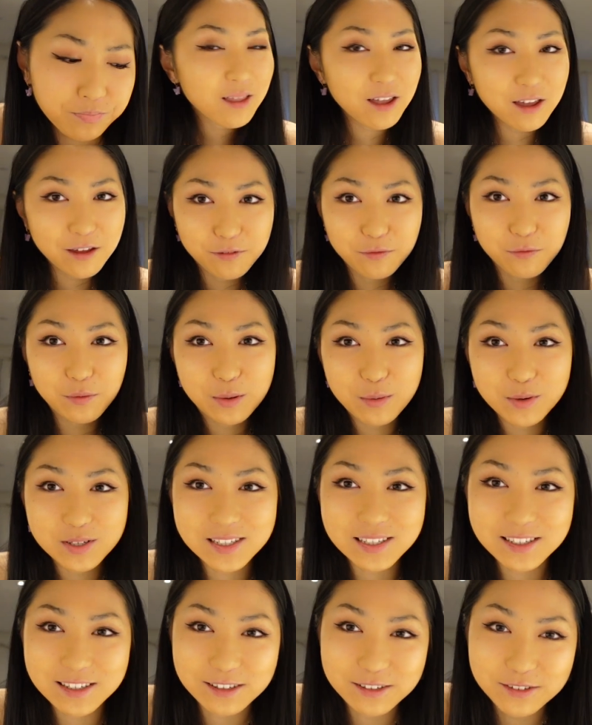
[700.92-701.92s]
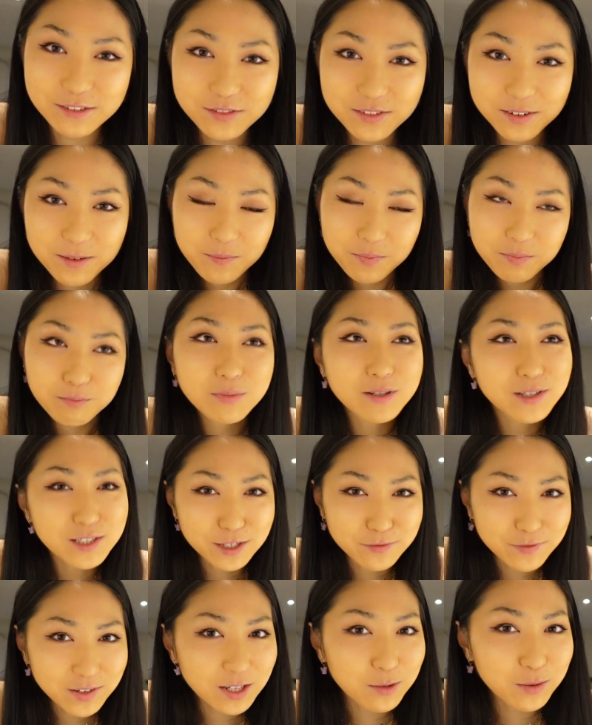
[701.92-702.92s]
If we were to give, because
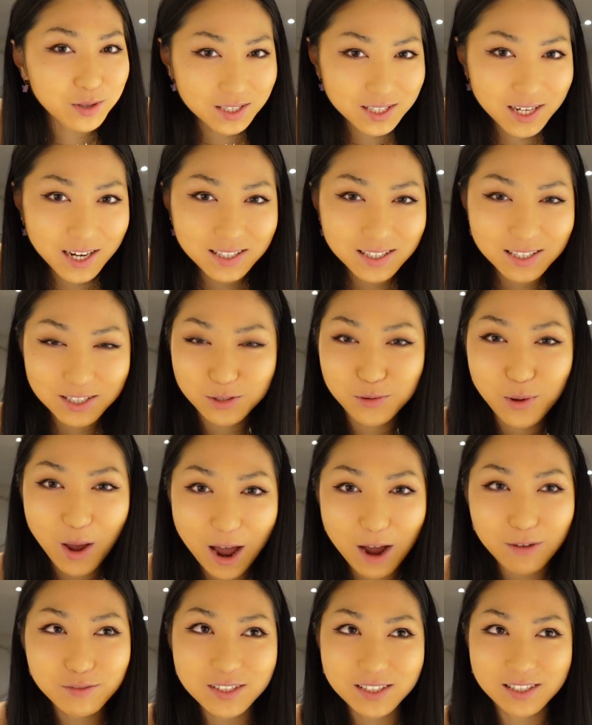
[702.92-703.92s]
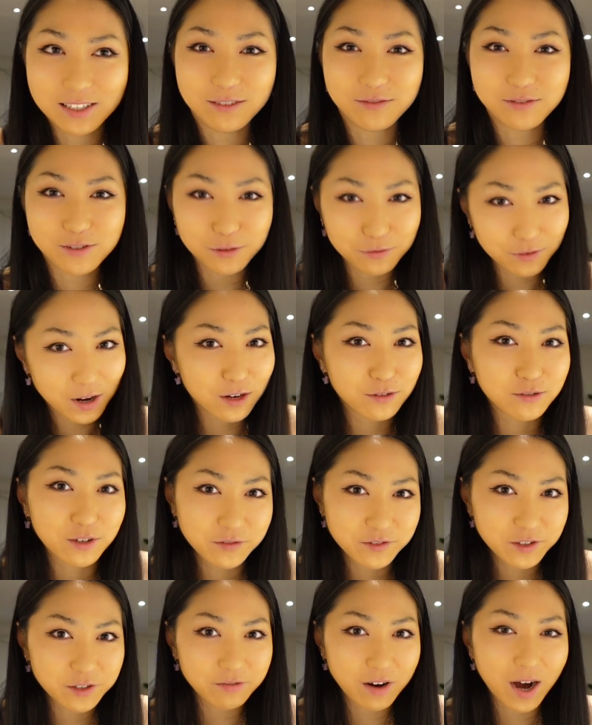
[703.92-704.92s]
I feel like with the tasties you have to give your final
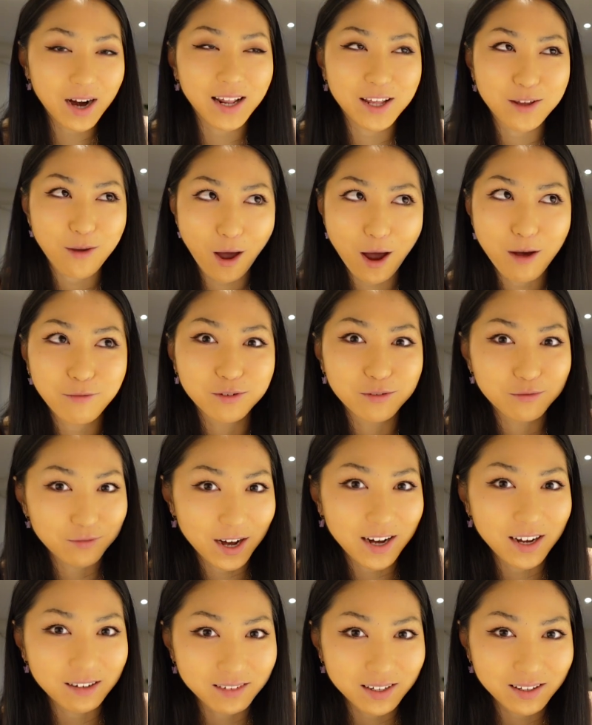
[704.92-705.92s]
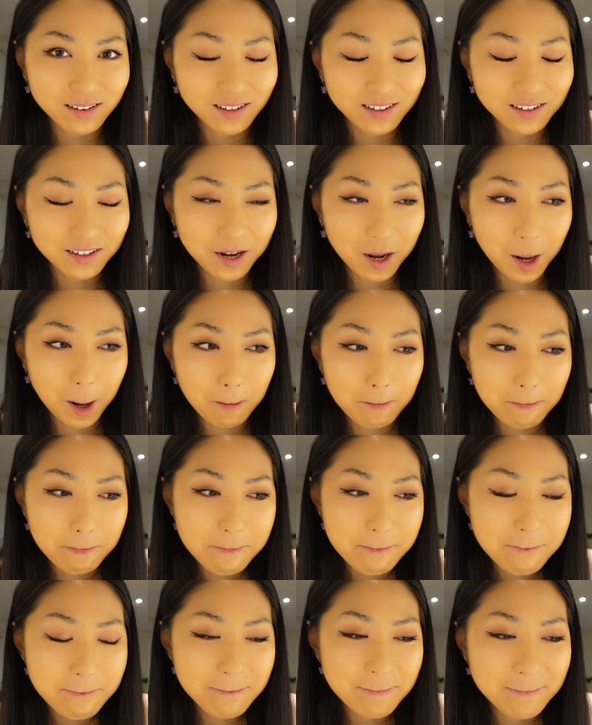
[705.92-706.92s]
review, right? Like you have to rate everything.
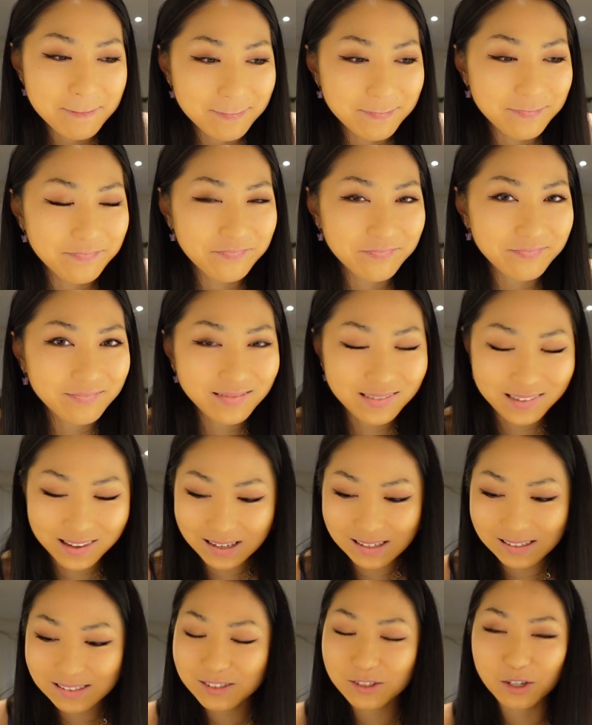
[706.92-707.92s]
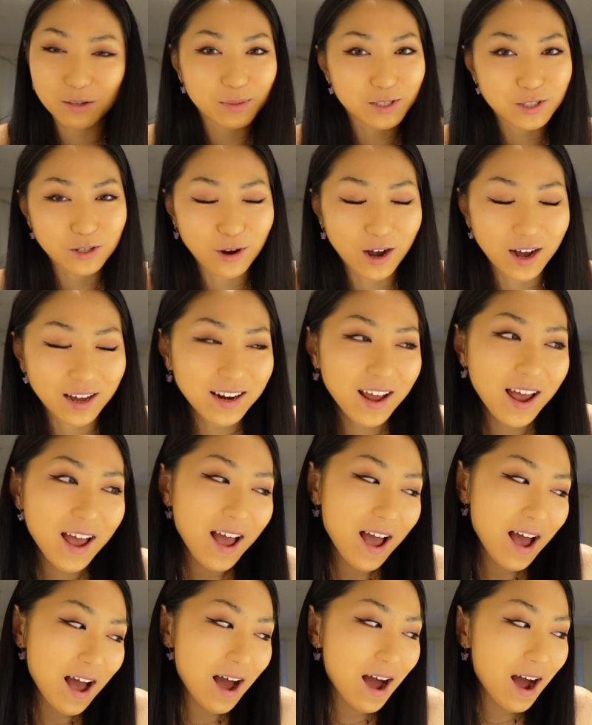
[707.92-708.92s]
It's gonna be so hard.
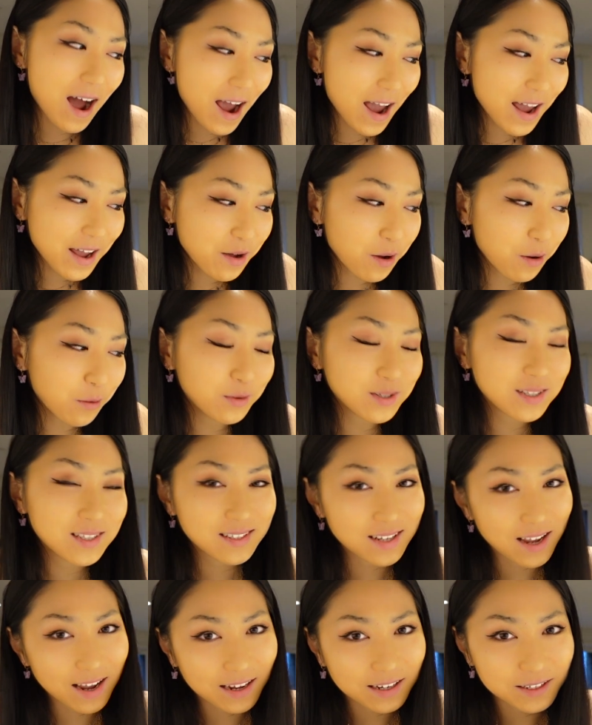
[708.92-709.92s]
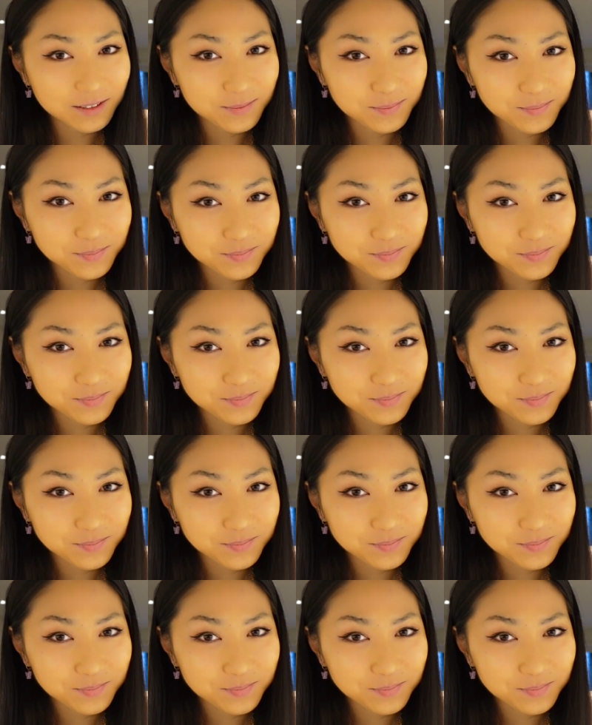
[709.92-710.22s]
I would say